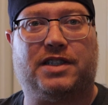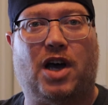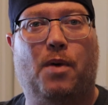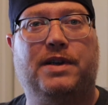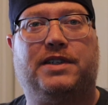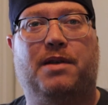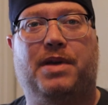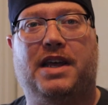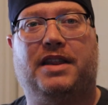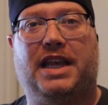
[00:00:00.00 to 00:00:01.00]
It's always going
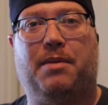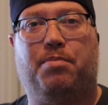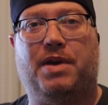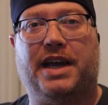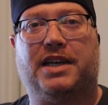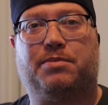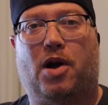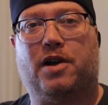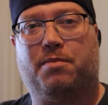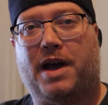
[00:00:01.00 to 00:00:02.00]
to be the biggest
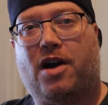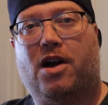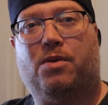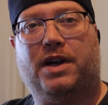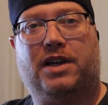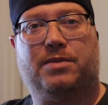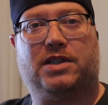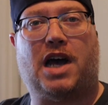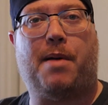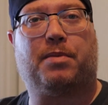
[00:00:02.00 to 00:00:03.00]
part of my heart when it comes
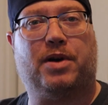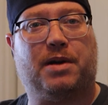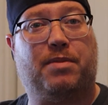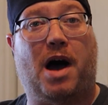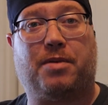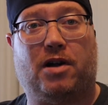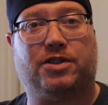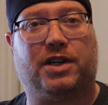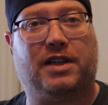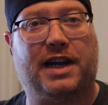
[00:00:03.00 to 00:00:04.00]
to comic book and pop
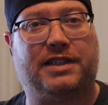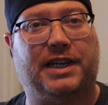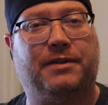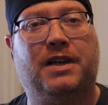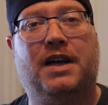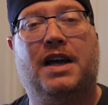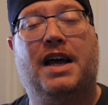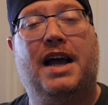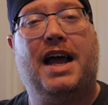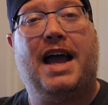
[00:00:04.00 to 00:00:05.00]
culture collecting.
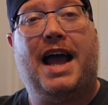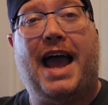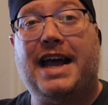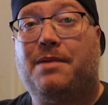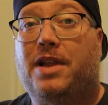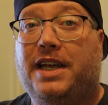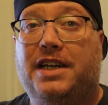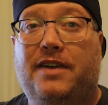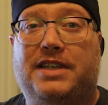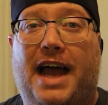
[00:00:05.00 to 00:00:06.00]
And I'm lucky
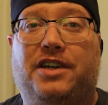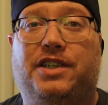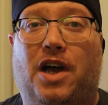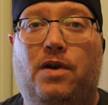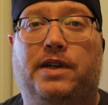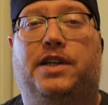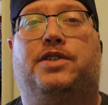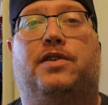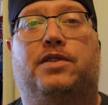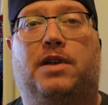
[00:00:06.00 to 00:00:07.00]
enough to actually own
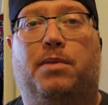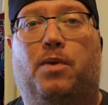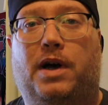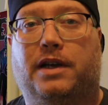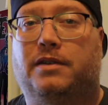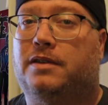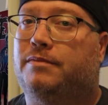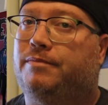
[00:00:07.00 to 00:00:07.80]
Ninja Turtles number one.